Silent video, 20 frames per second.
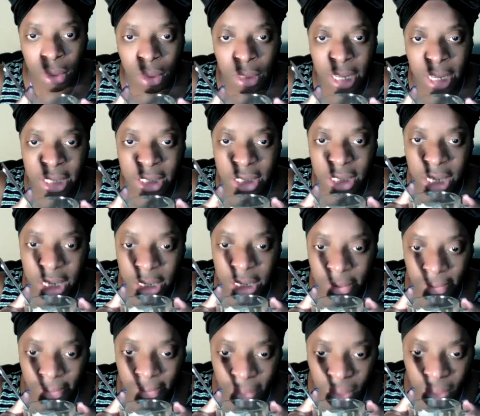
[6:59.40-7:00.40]
That's it.
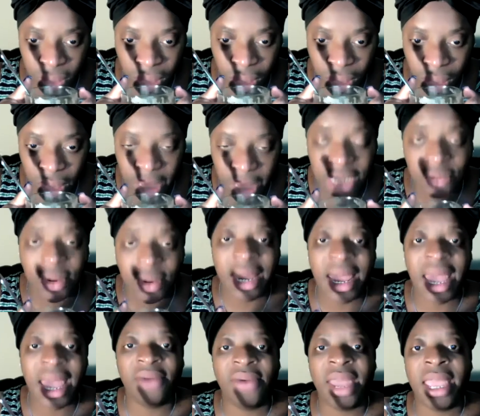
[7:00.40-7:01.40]
That's why
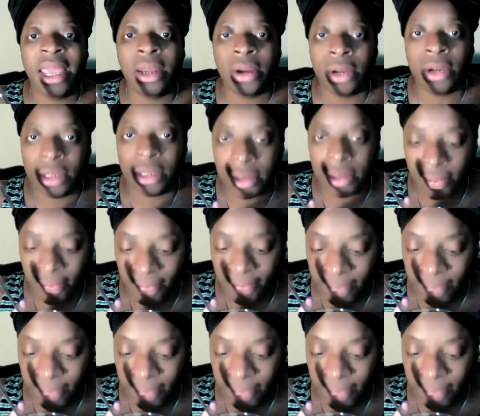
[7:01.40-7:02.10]
you have haters.